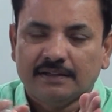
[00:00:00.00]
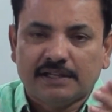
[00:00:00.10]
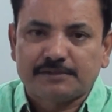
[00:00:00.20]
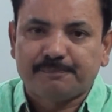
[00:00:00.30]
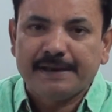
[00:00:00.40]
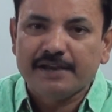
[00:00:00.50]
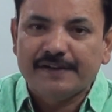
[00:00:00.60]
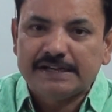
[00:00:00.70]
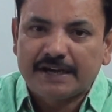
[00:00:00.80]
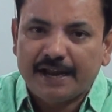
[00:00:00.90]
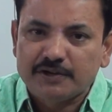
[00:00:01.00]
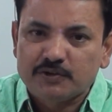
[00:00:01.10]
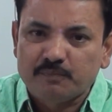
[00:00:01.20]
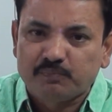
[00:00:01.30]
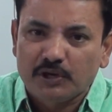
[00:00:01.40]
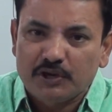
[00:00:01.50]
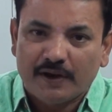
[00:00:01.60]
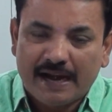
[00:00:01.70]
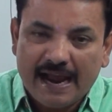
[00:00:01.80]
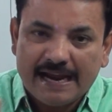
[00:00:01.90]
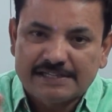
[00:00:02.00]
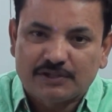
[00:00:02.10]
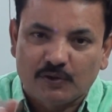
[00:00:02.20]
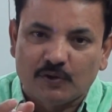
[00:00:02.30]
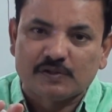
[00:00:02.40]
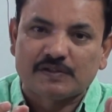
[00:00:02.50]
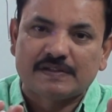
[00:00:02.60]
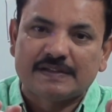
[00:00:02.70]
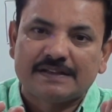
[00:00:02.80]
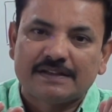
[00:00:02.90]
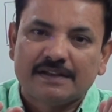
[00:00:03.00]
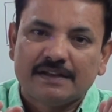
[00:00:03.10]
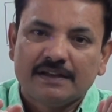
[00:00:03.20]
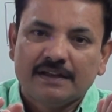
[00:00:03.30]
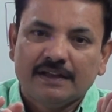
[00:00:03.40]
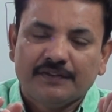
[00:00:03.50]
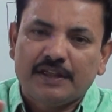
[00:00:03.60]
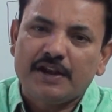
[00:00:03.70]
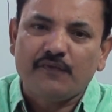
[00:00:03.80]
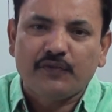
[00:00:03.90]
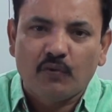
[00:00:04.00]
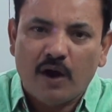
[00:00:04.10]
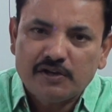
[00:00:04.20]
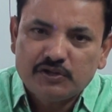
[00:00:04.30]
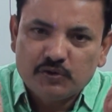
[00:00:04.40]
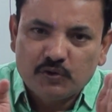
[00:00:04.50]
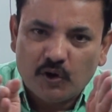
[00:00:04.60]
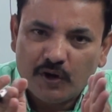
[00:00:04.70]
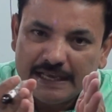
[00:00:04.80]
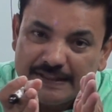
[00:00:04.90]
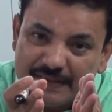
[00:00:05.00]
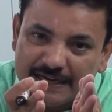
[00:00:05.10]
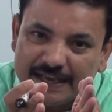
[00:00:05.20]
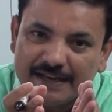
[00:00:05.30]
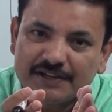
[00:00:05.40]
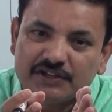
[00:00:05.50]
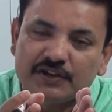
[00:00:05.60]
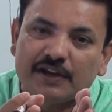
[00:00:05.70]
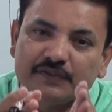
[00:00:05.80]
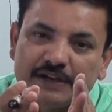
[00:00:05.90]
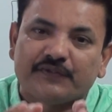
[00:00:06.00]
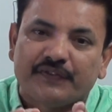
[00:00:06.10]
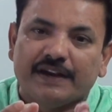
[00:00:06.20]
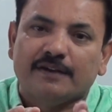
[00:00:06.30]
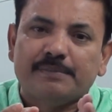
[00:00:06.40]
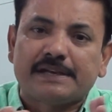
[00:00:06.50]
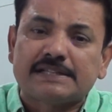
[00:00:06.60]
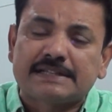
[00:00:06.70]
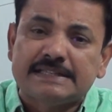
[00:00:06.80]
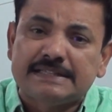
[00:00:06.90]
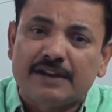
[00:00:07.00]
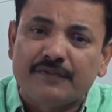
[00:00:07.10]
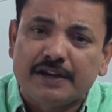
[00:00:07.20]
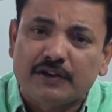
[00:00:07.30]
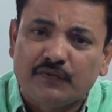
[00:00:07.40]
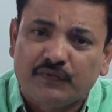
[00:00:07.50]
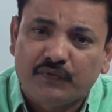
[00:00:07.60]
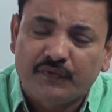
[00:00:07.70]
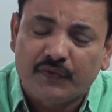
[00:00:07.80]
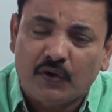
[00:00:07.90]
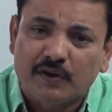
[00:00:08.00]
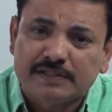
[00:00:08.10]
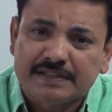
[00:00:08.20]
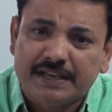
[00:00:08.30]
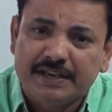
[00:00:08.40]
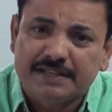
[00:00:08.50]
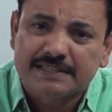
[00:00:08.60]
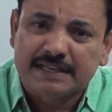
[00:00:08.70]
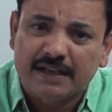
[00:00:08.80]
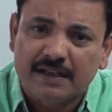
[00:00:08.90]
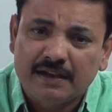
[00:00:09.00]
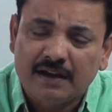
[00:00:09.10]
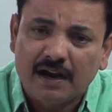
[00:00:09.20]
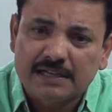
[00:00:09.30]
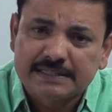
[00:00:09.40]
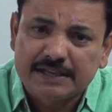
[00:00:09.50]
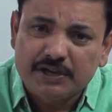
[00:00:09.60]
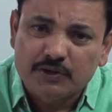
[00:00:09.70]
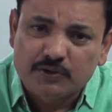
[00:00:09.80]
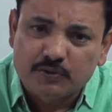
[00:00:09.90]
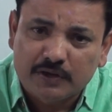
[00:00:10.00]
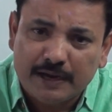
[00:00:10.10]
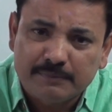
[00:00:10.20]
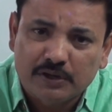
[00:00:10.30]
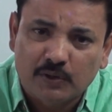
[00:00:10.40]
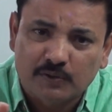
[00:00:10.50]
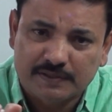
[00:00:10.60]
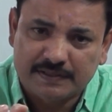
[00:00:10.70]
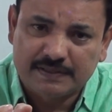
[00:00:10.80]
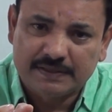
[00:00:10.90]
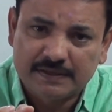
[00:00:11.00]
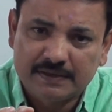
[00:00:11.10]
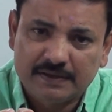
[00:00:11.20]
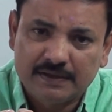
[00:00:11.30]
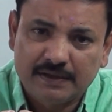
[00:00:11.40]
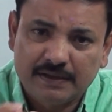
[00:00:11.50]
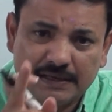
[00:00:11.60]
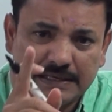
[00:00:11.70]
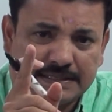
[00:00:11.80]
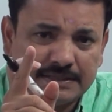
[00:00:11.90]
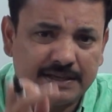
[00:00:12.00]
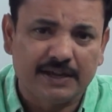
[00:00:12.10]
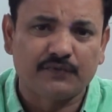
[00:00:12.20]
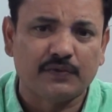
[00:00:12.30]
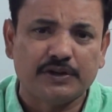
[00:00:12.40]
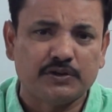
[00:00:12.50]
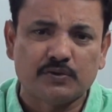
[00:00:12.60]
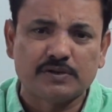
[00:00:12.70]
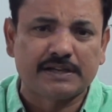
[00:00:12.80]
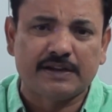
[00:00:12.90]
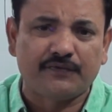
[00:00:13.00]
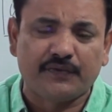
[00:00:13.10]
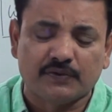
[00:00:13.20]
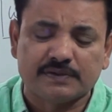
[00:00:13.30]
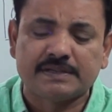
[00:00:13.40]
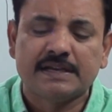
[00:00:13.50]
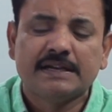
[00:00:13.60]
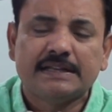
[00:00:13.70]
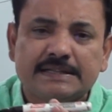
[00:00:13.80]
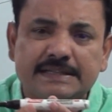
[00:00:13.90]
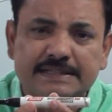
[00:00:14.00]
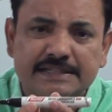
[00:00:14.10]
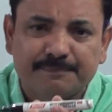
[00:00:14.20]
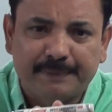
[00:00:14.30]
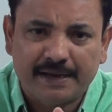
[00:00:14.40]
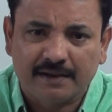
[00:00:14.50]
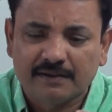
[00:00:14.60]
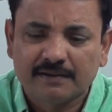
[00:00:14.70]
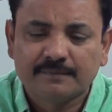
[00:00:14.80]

The spring will try to pull your hands close. Then if you want to go in the direction of that field, because conservative force is asking you to come close. Listen carefully, don't confuse. This is a spring.